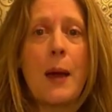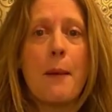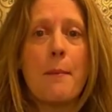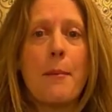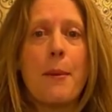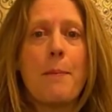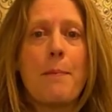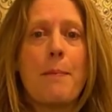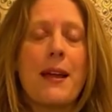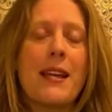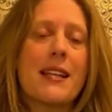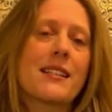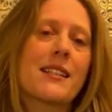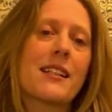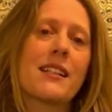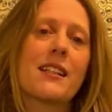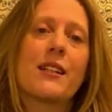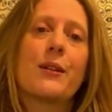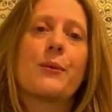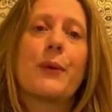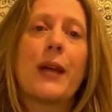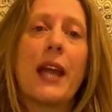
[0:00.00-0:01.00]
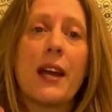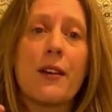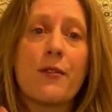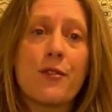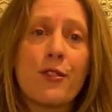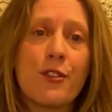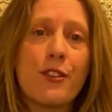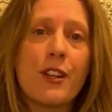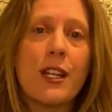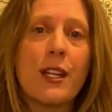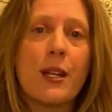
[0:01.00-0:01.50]
But basically, we have
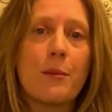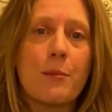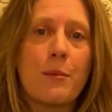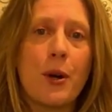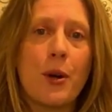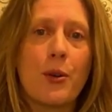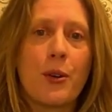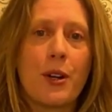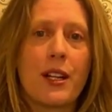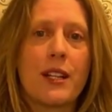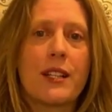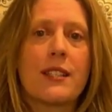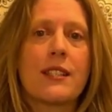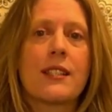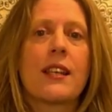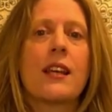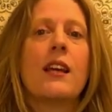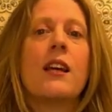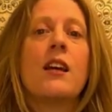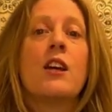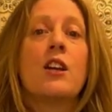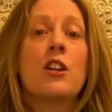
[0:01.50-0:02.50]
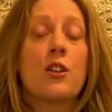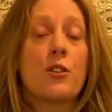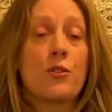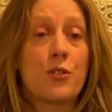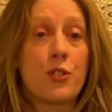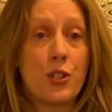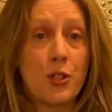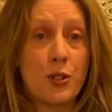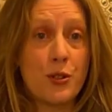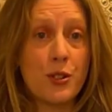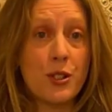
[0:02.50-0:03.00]
three components. You
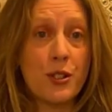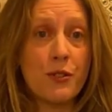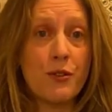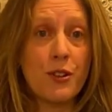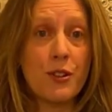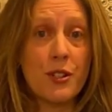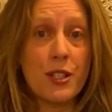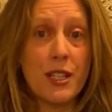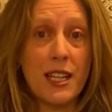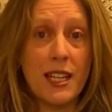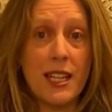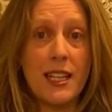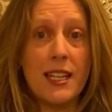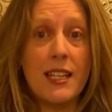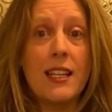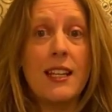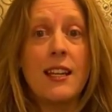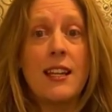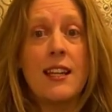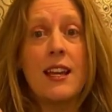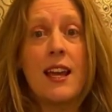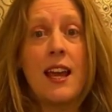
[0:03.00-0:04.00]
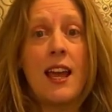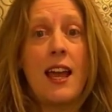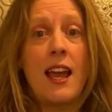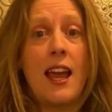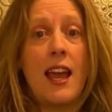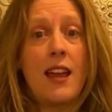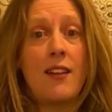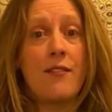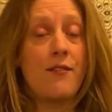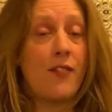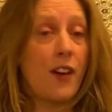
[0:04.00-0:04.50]
choose the routine
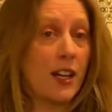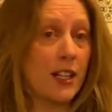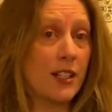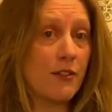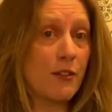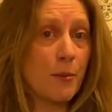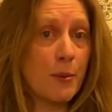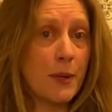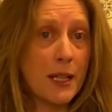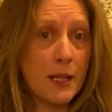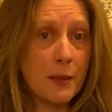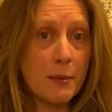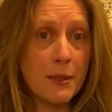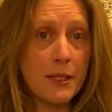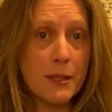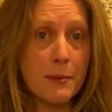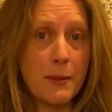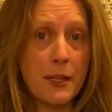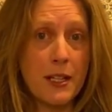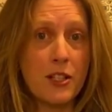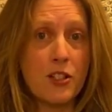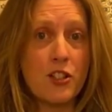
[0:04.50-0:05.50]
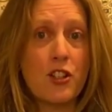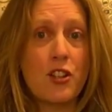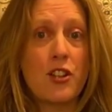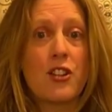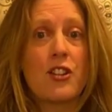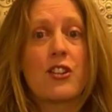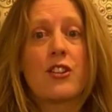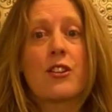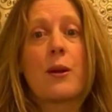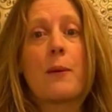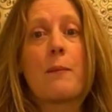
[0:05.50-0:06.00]
and find a repeatable speech
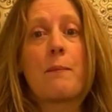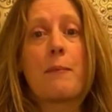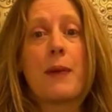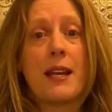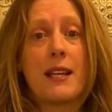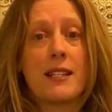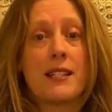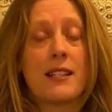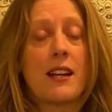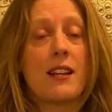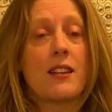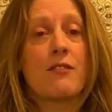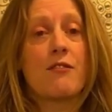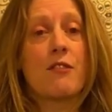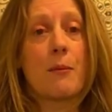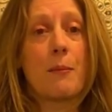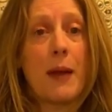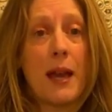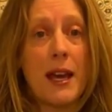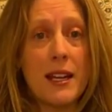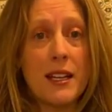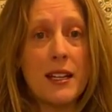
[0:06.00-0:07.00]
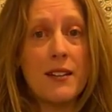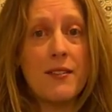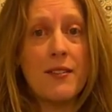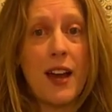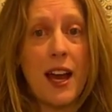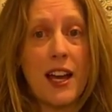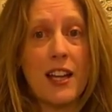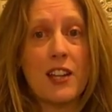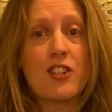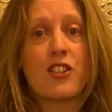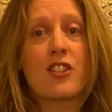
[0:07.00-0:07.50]
turn based on the repetitive
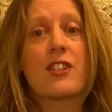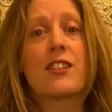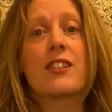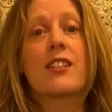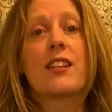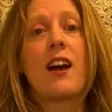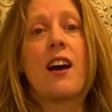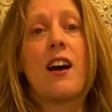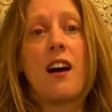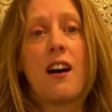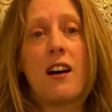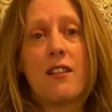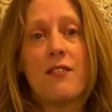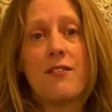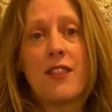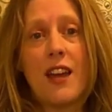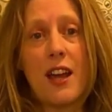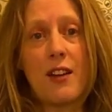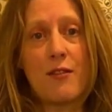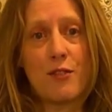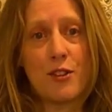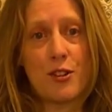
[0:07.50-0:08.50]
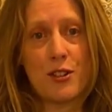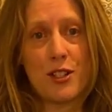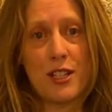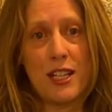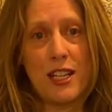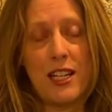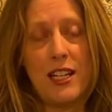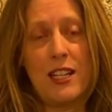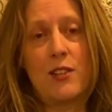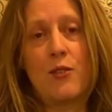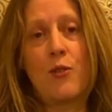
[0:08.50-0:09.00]
actions of that
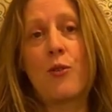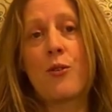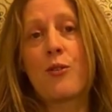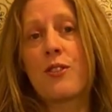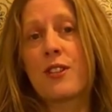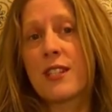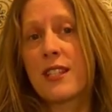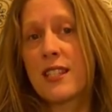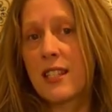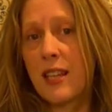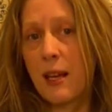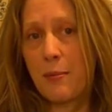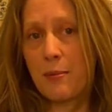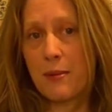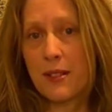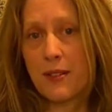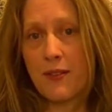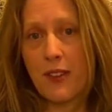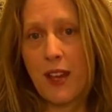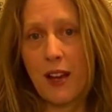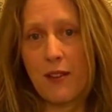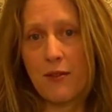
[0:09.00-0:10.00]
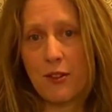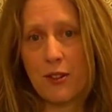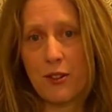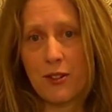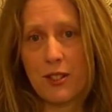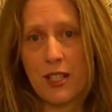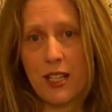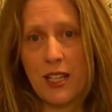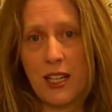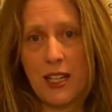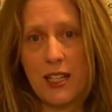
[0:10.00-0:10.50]
routine or the steps of that
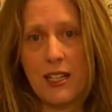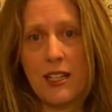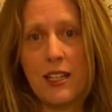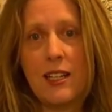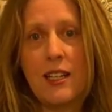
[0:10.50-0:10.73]
routine.